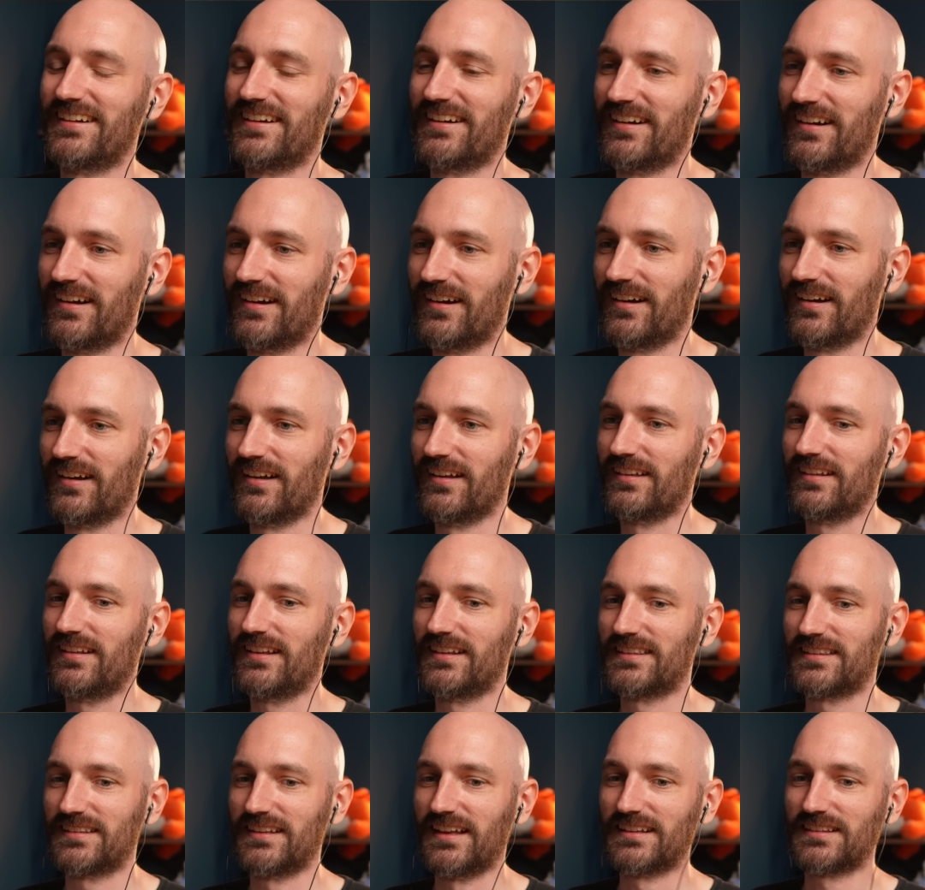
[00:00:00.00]

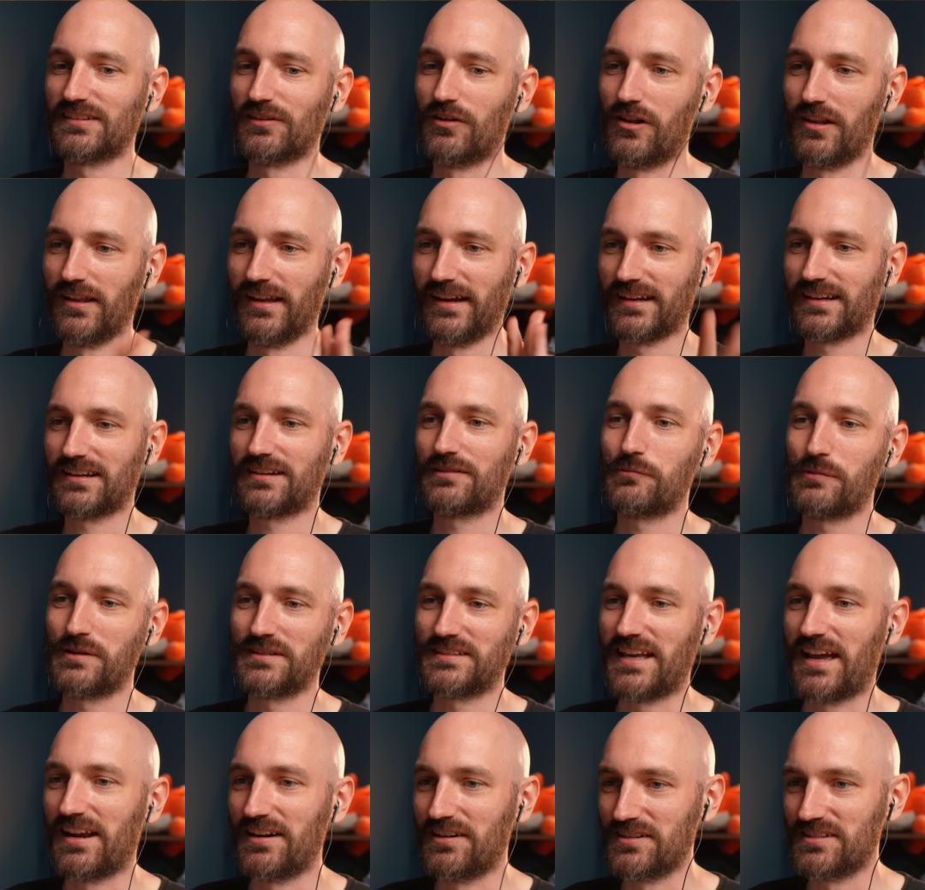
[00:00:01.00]
That's all like
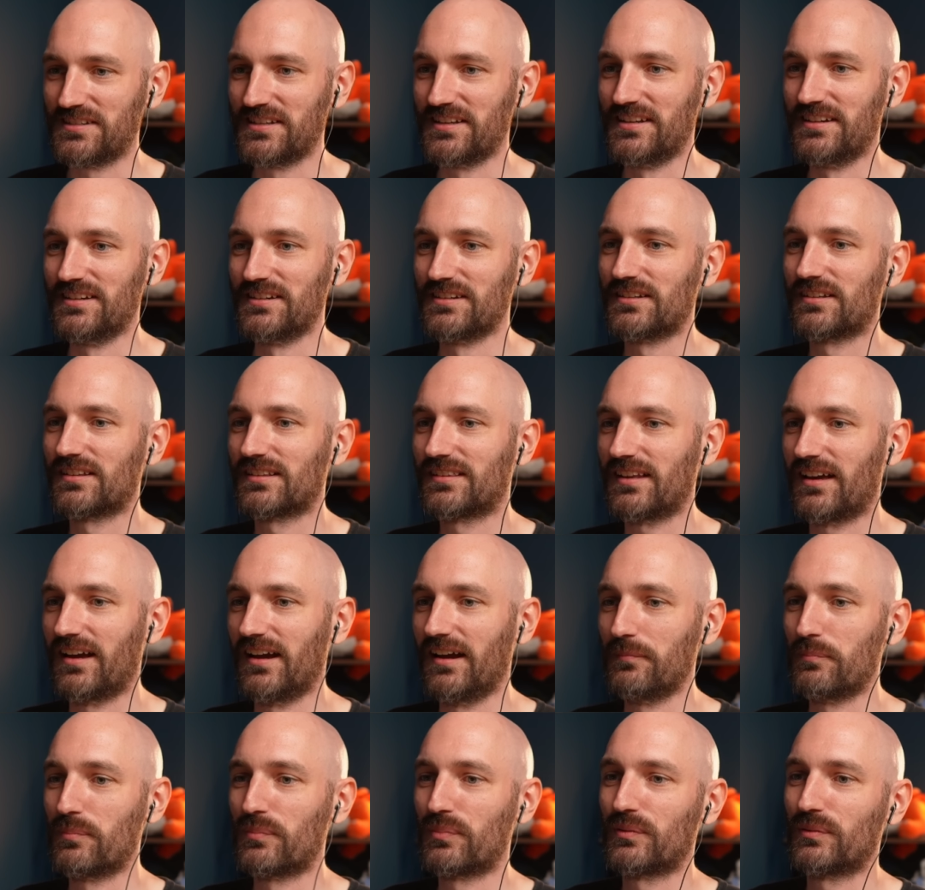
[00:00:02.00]
Wes Anderson
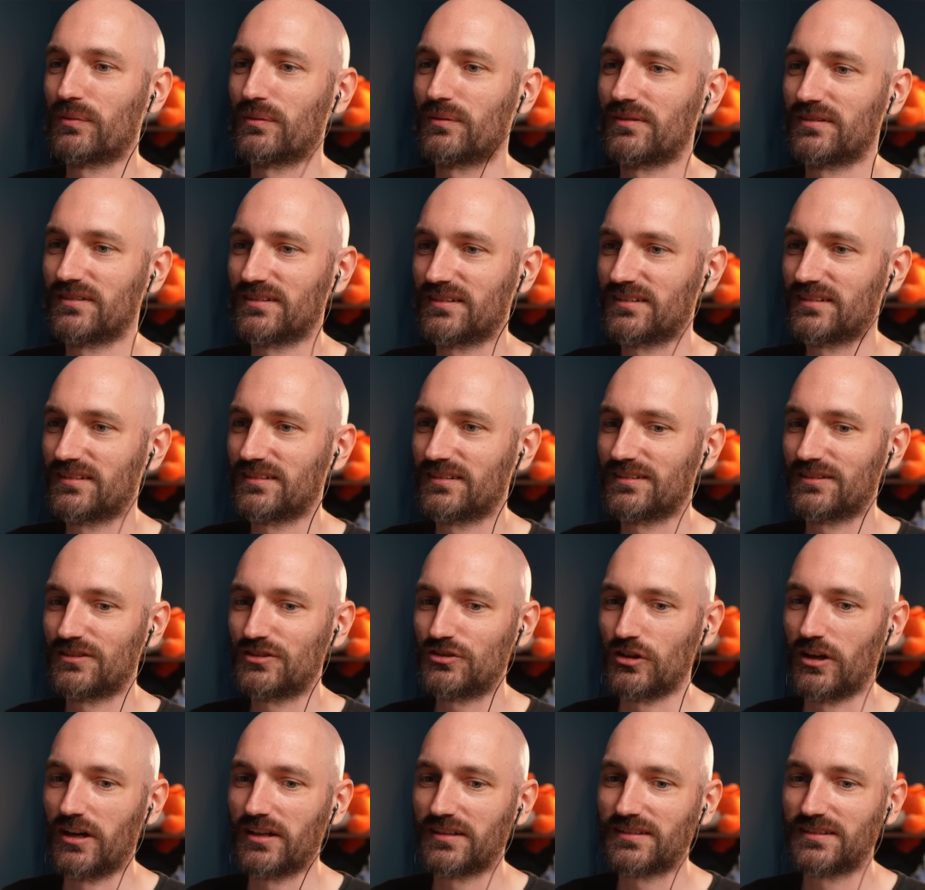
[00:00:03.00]
type
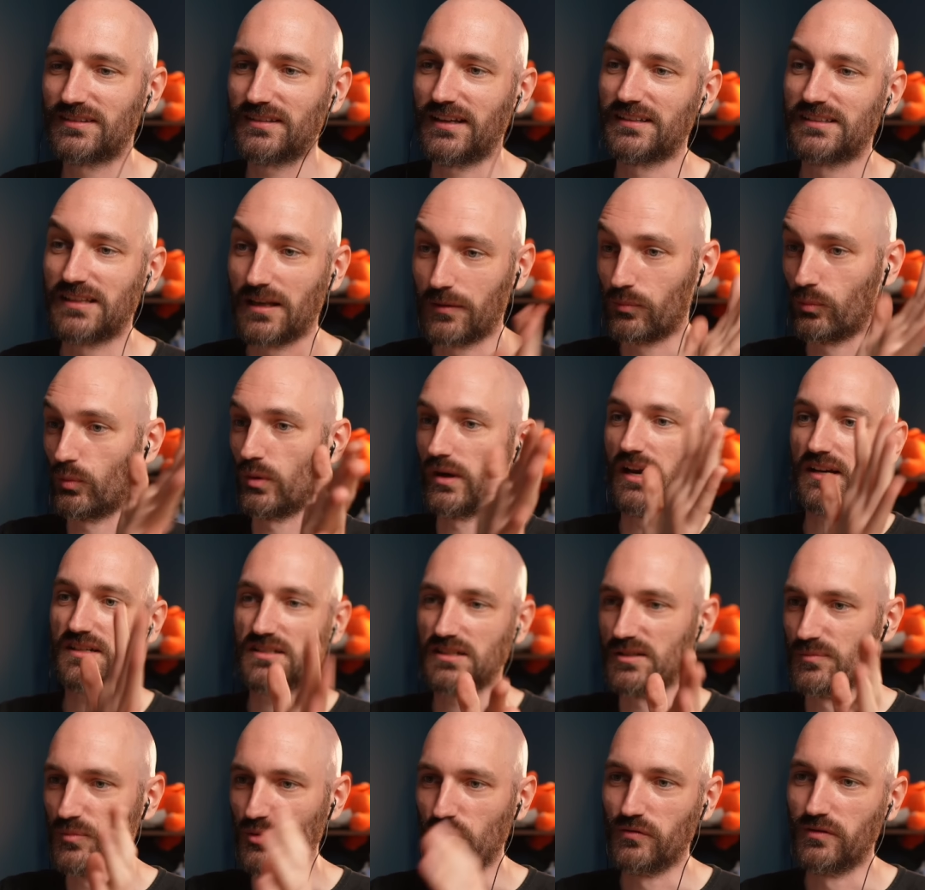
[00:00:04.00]
shots, except we
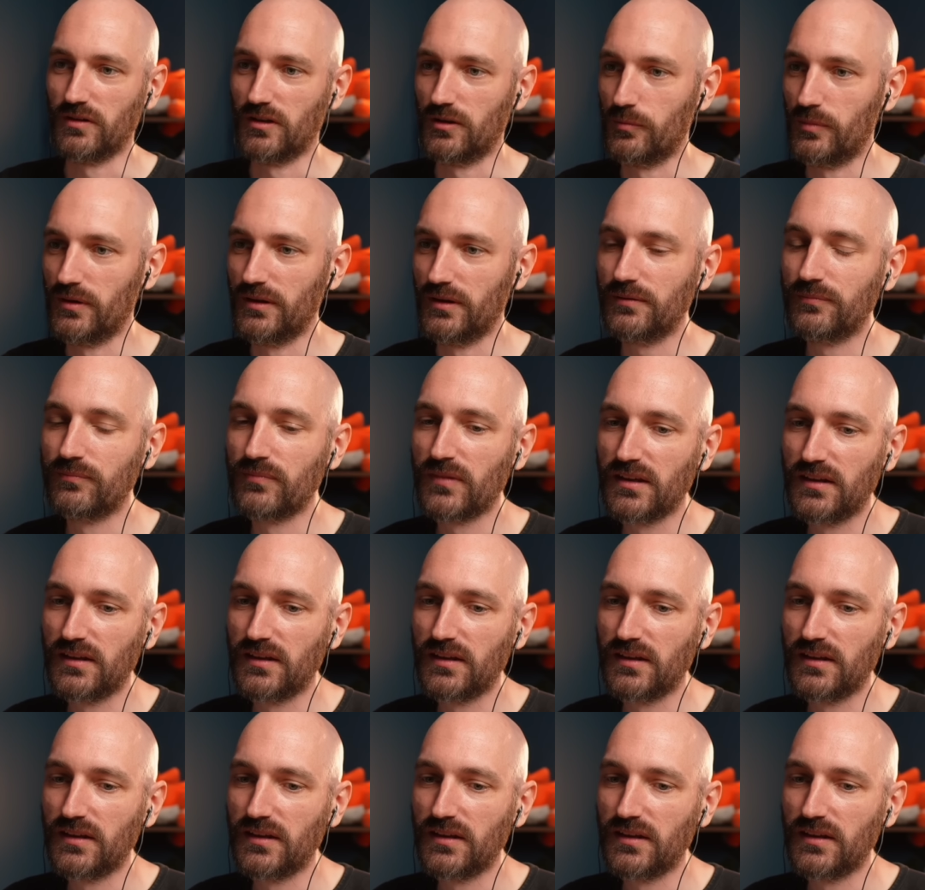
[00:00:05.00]
actually move a little bit.